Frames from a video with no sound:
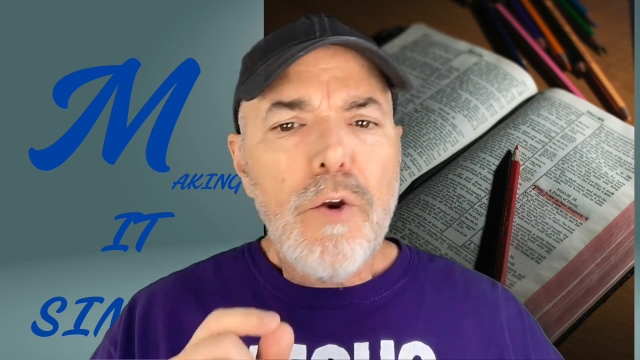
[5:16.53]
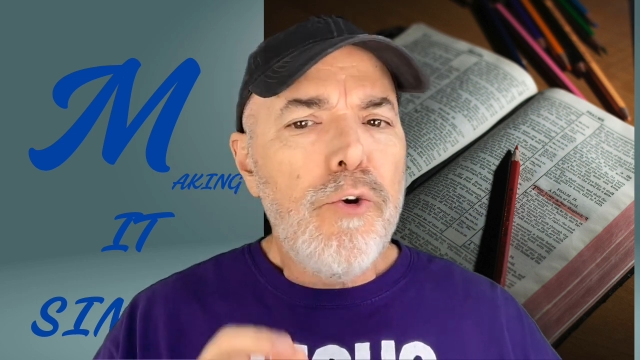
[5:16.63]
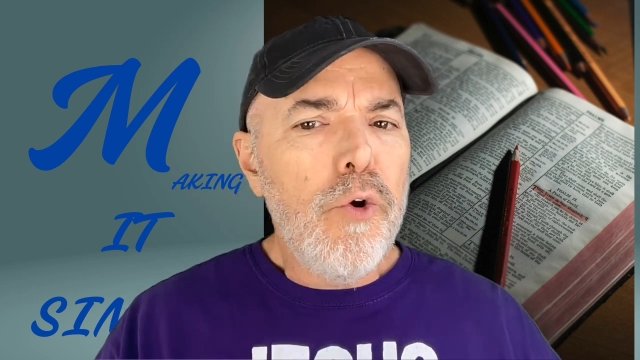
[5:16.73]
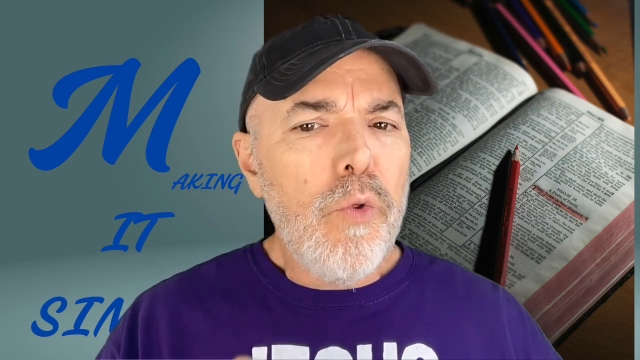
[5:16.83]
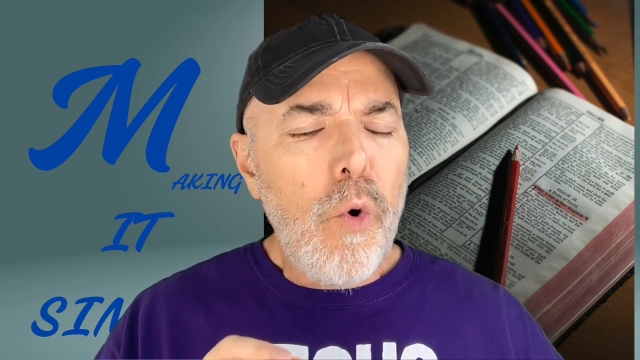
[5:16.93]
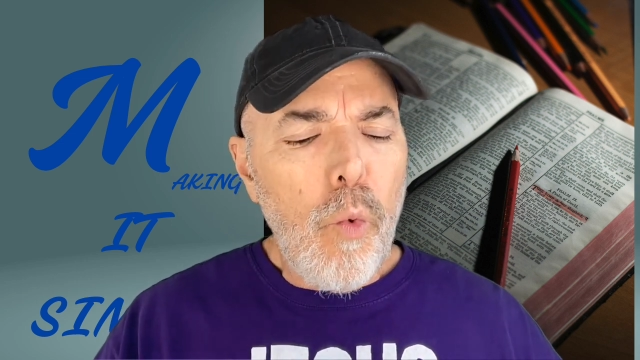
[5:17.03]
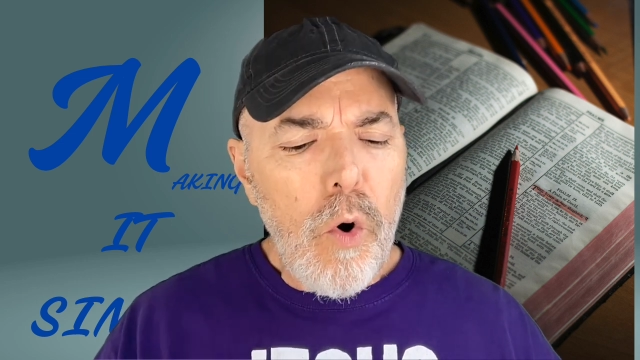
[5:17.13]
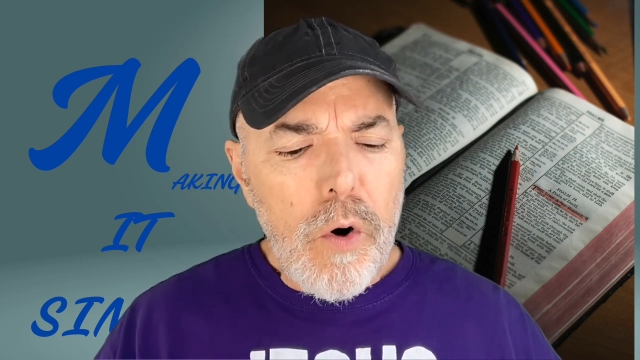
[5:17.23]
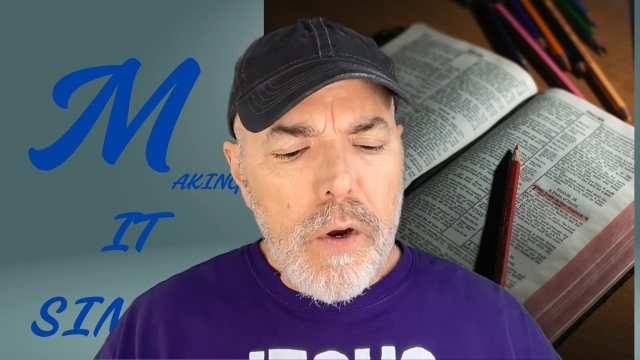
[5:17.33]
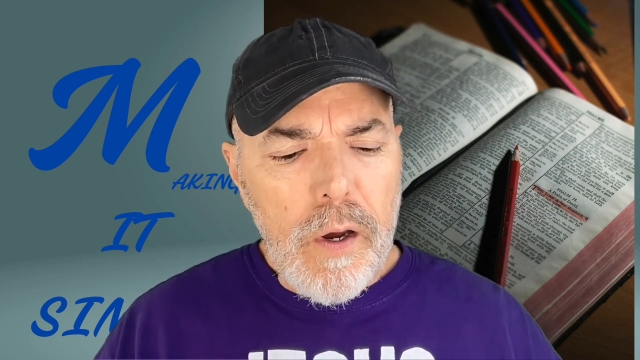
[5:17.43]
Do the
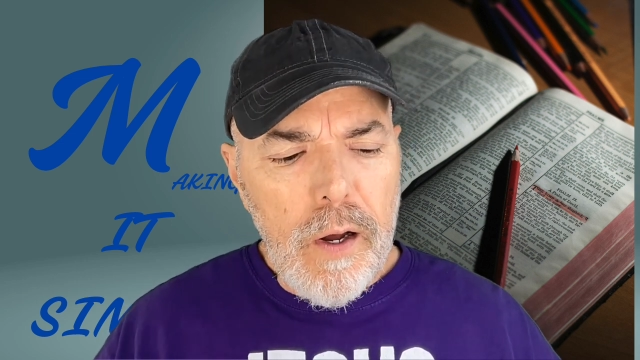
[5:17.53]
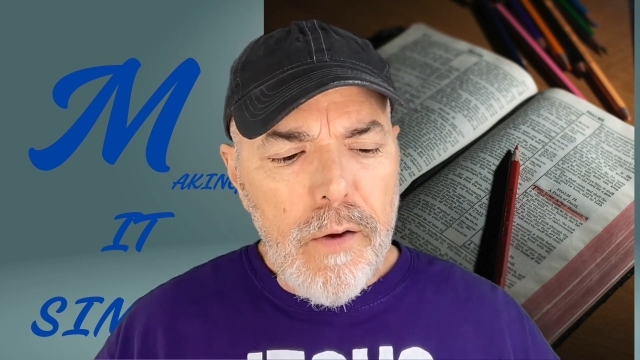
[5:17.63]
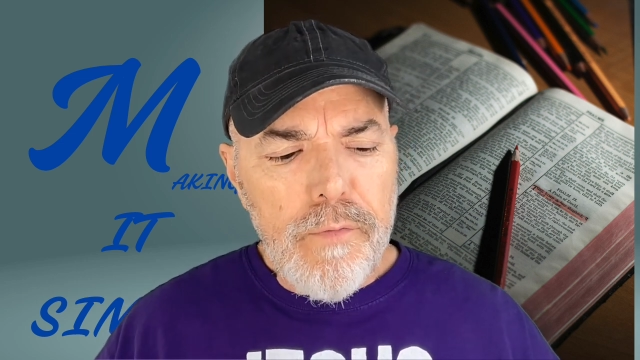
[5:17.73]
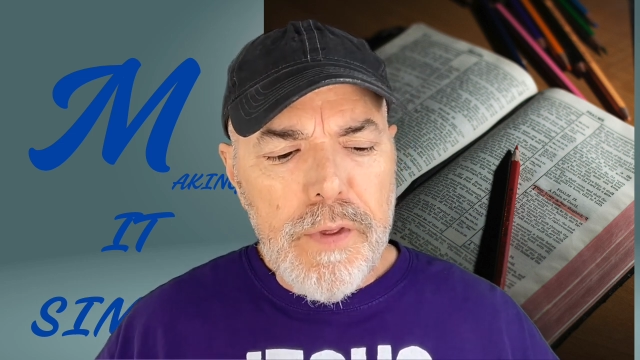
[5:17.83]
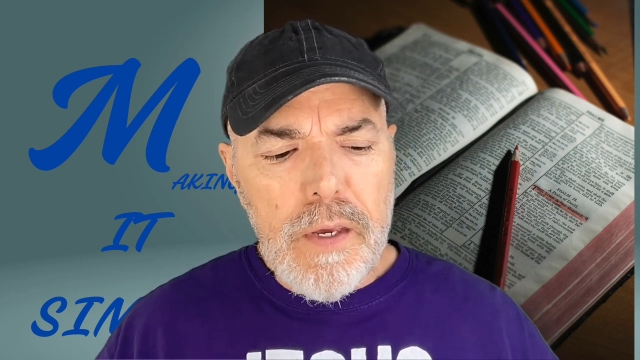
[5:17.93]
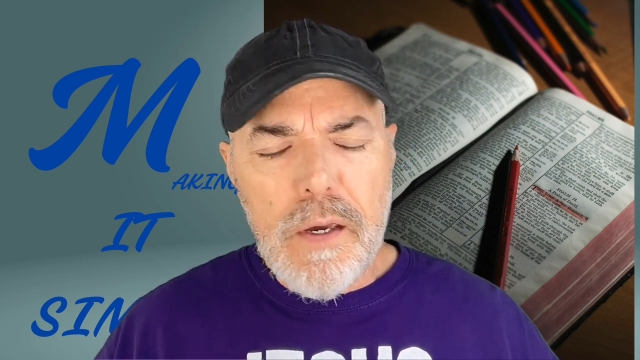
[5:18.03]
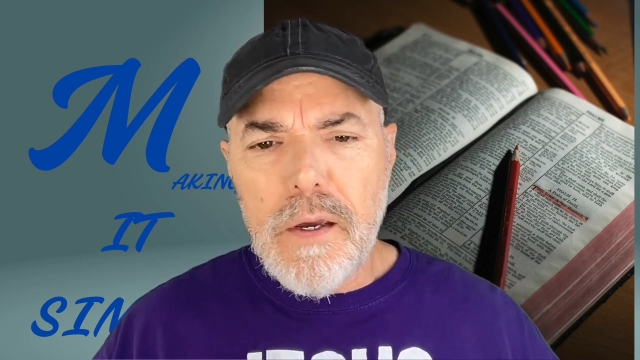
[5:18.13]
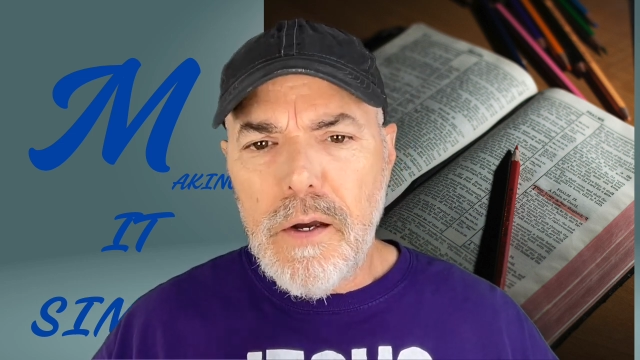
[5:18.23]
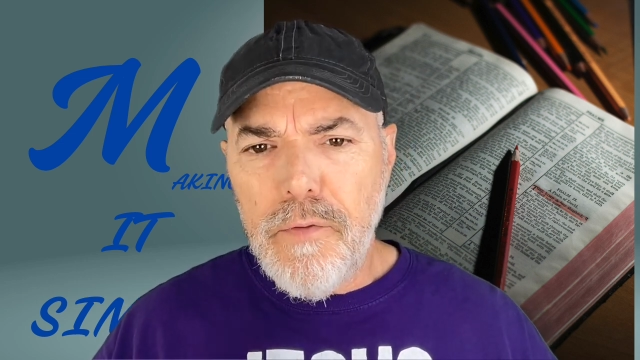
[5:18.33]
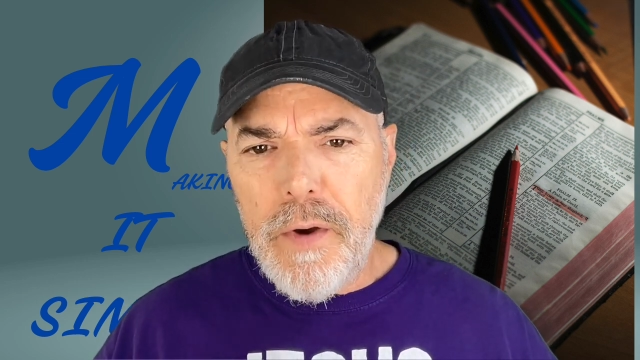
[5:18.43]
work of the
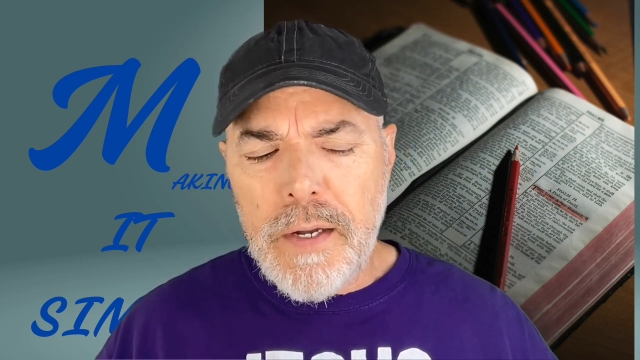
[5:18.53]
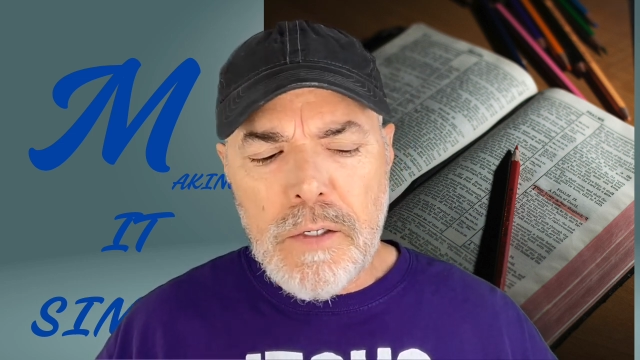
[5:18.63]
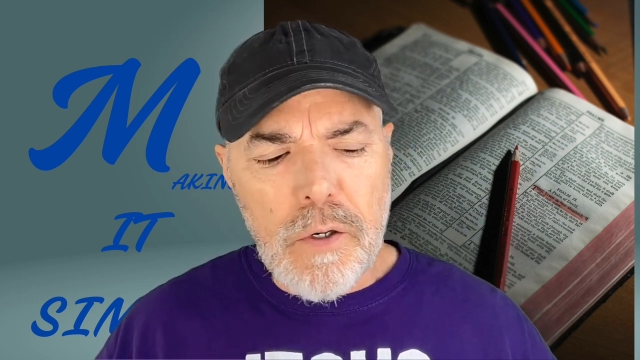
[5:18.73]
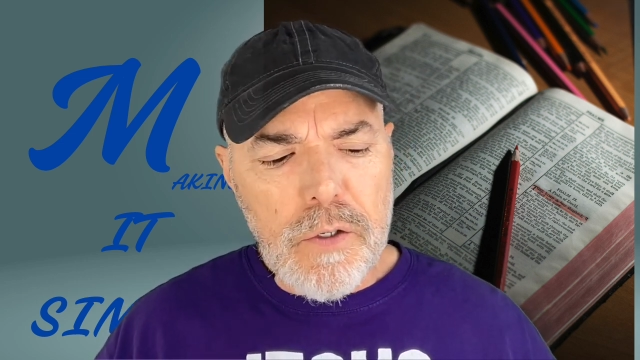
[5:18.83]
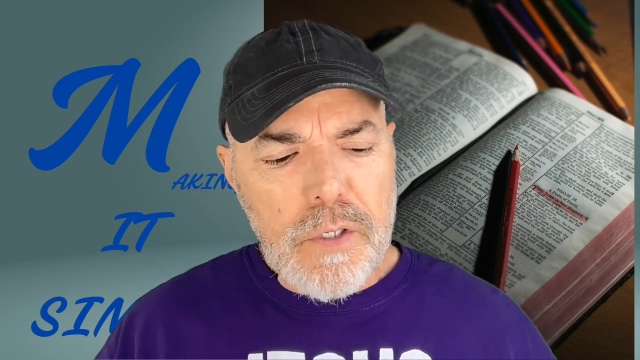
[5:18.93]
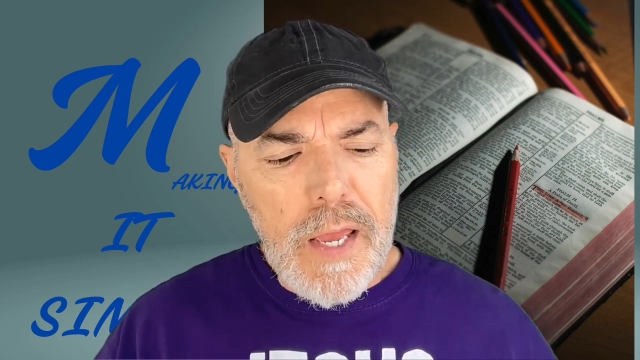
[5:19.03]
evangelist